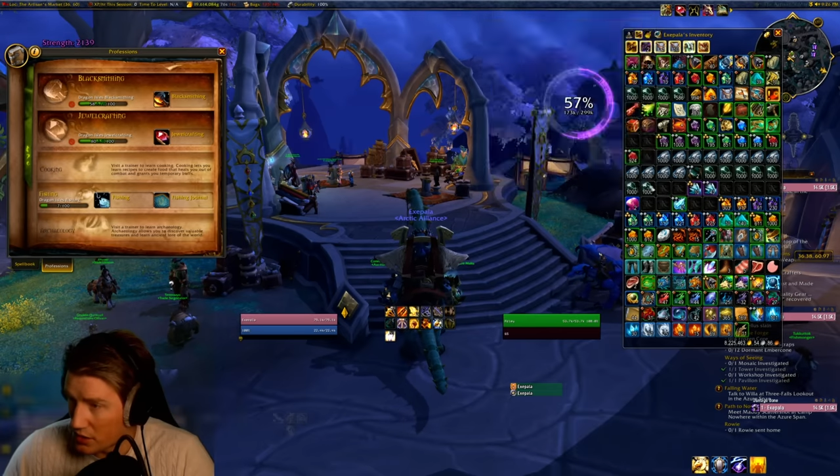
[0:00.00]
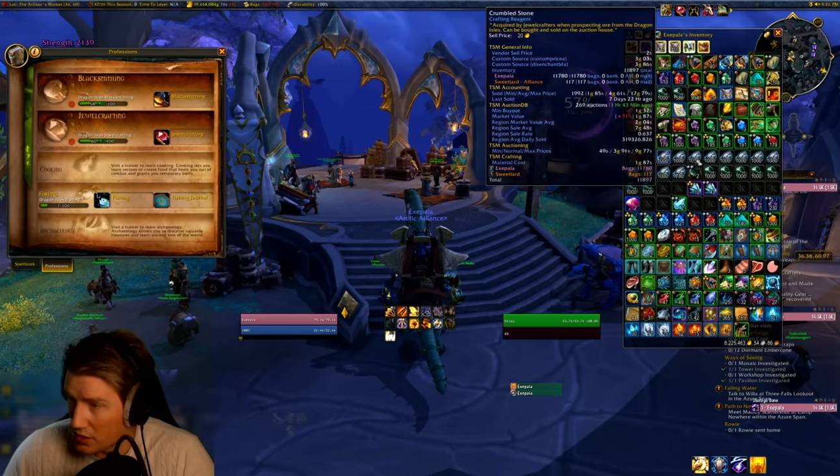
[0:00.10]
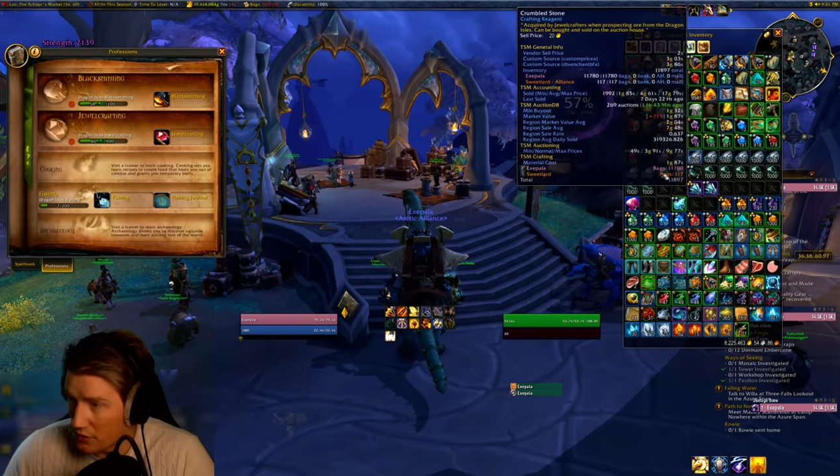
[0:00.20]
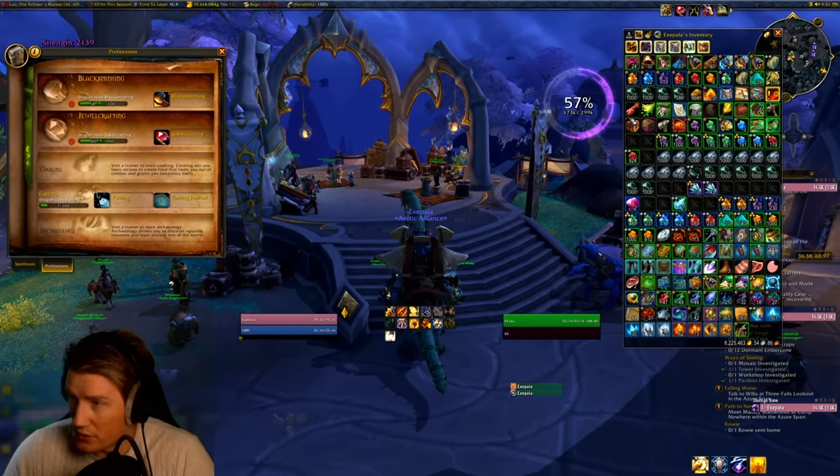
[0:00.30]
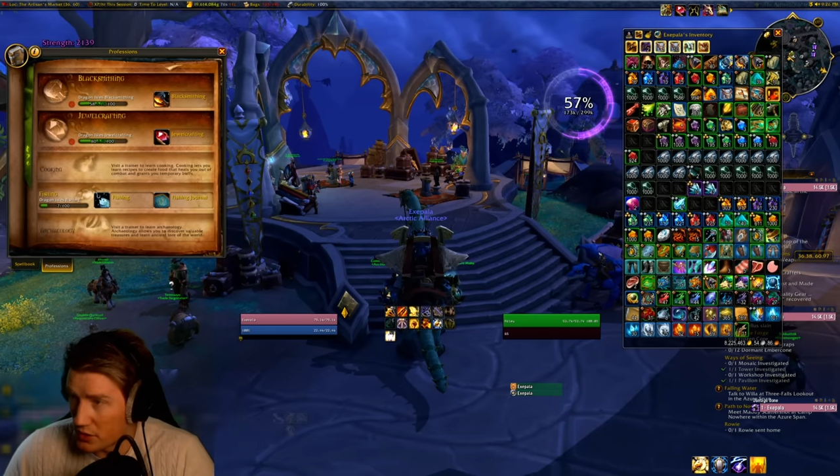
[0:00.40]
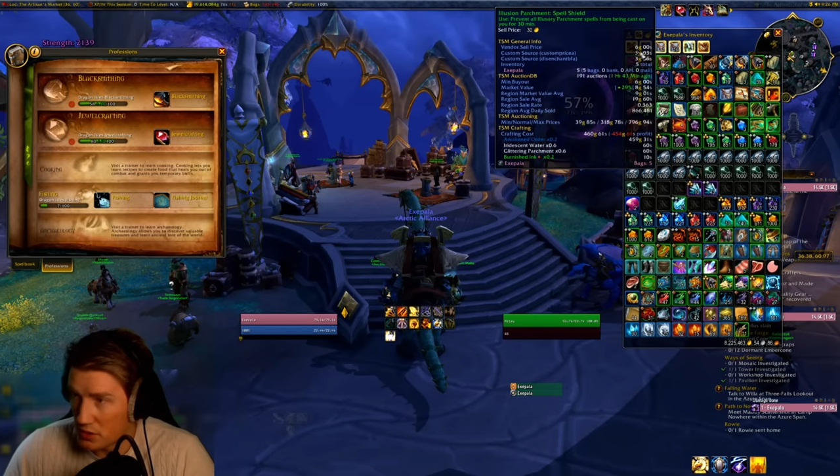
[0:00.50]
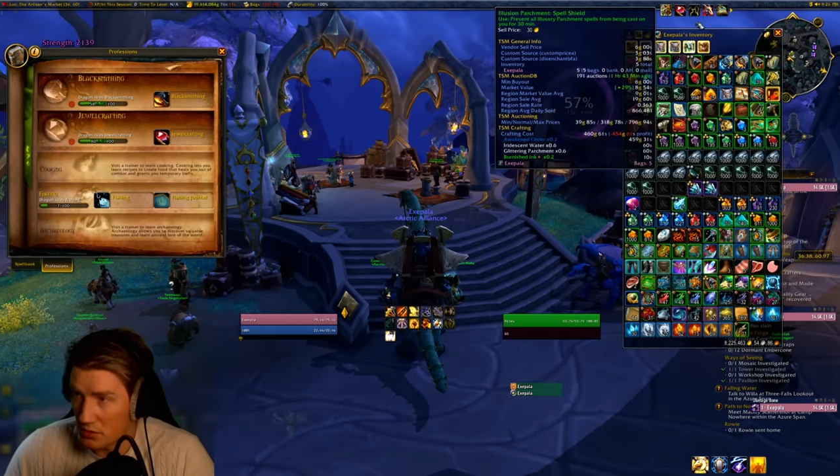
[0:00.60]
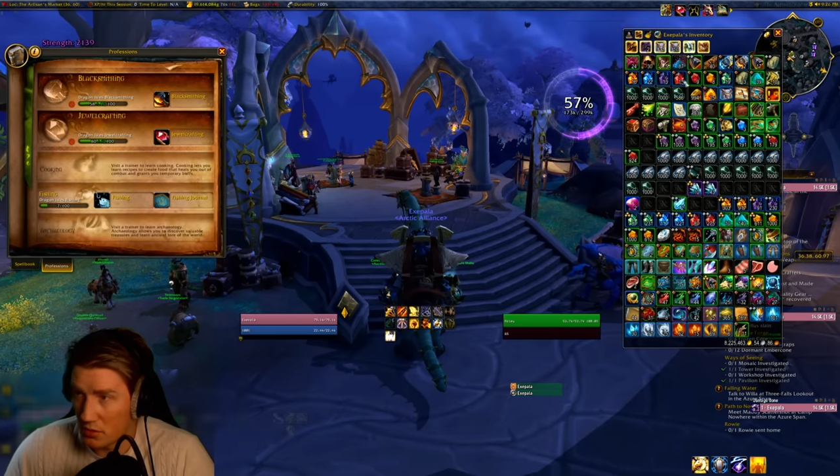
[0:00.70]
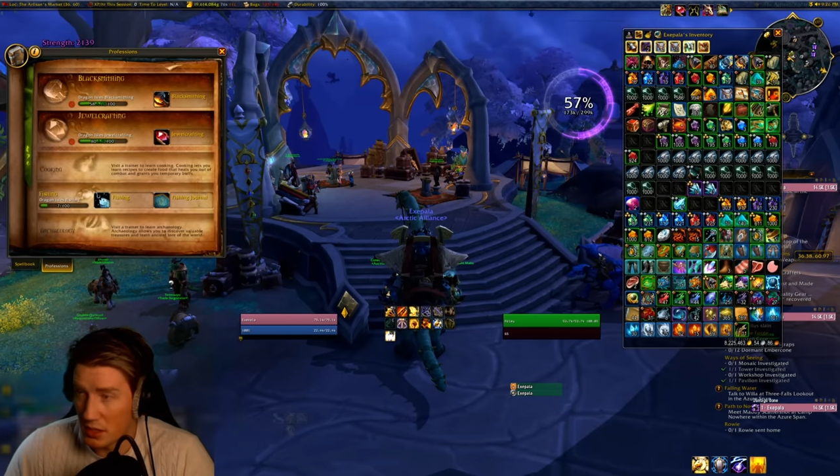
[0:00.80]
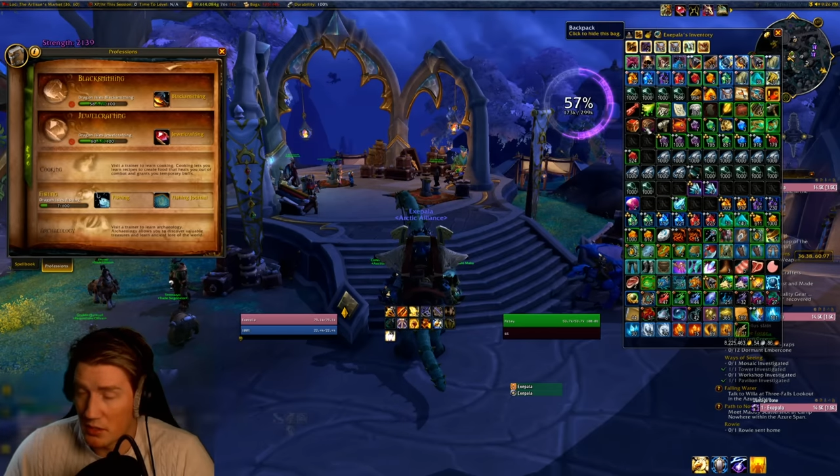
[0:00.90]
the stuff
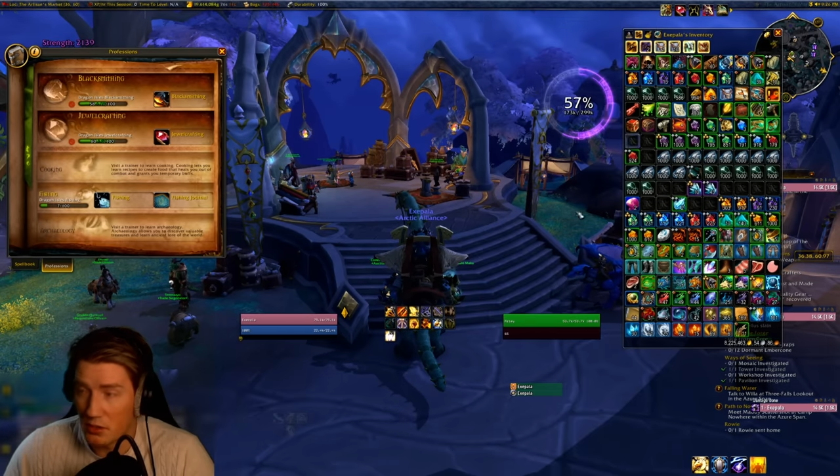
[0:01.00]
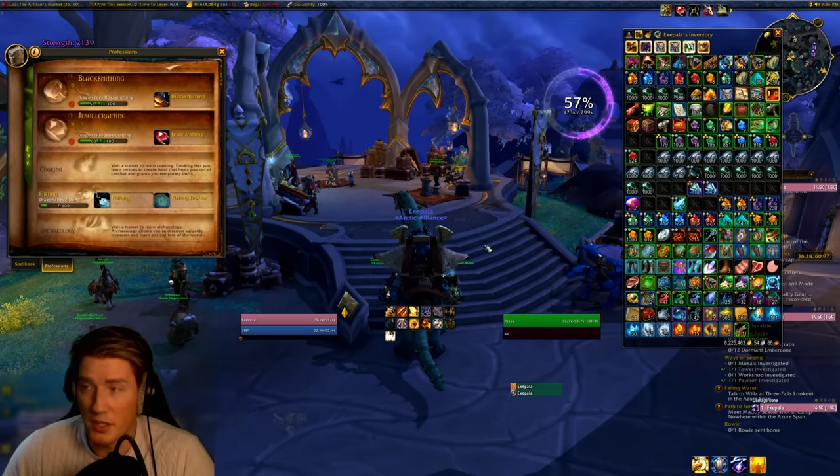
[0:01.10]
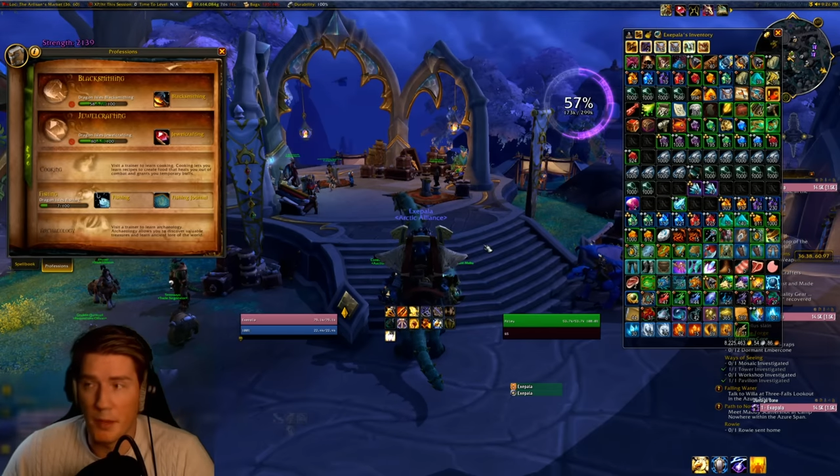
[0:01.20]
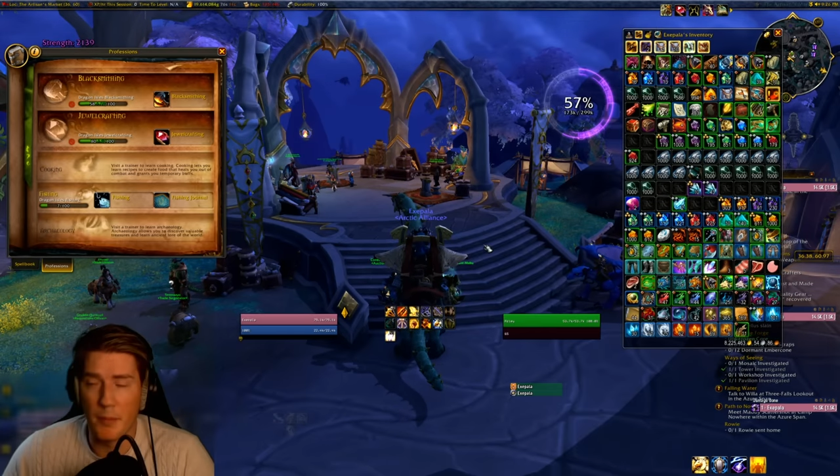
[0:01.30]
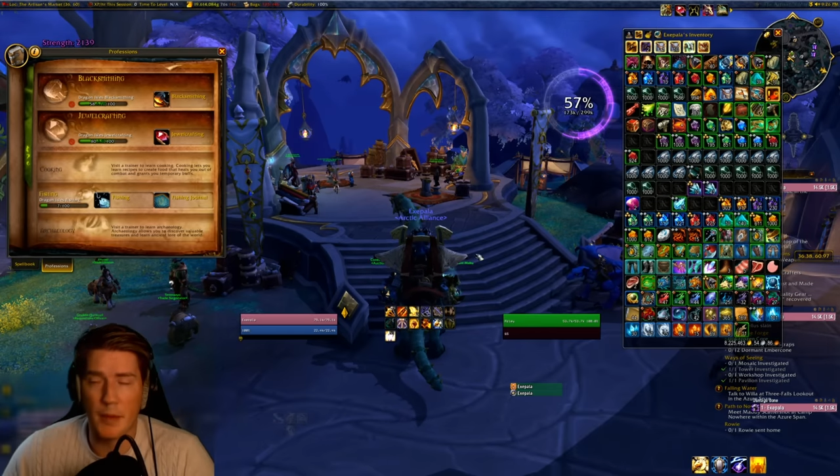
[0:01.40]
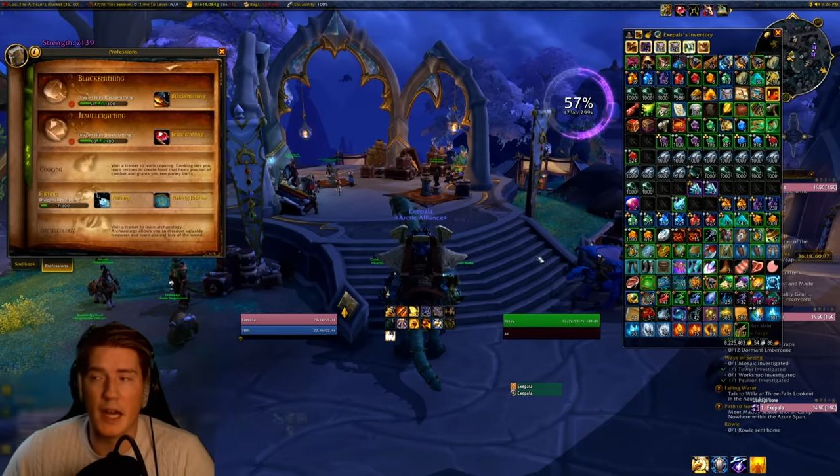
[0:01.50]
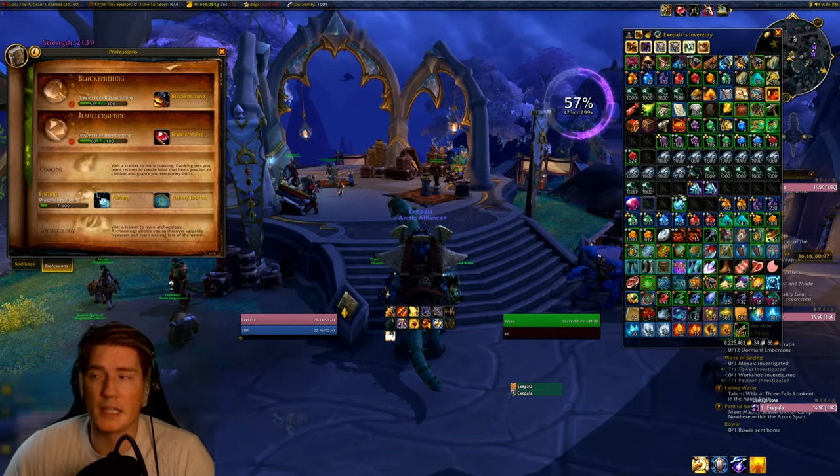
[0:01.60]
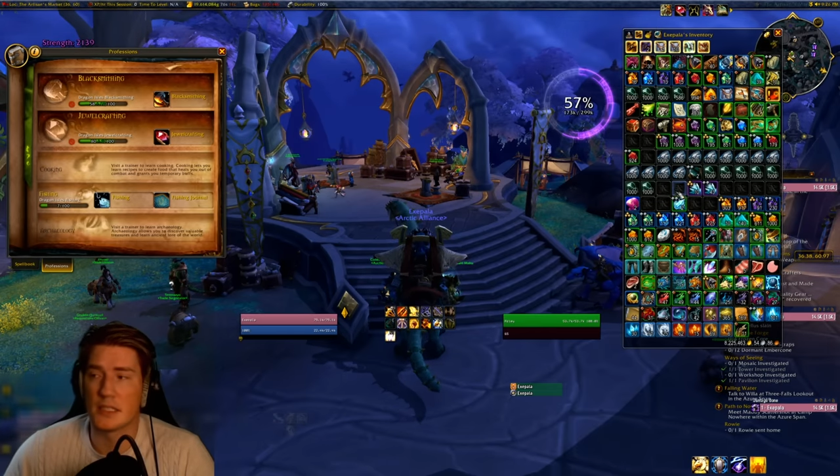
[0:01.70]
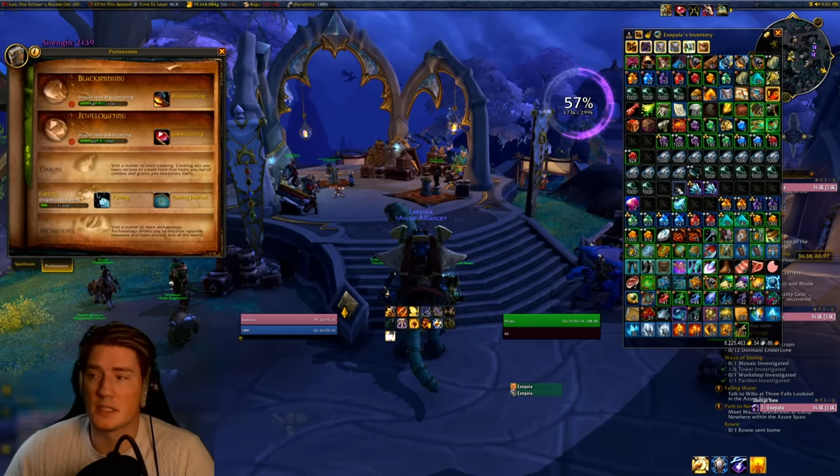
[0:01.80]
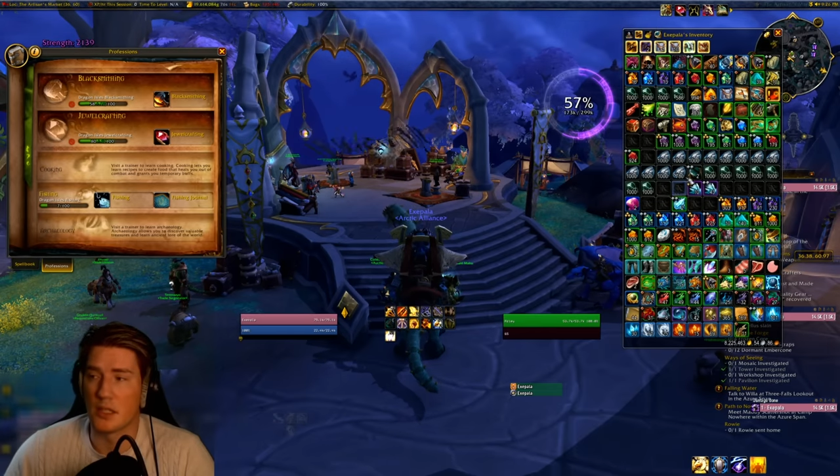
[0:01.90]
that's littered in my
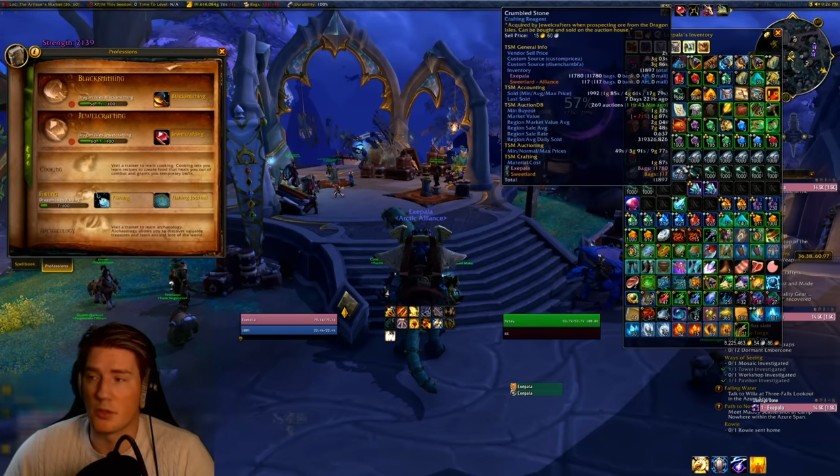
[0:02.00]
bags,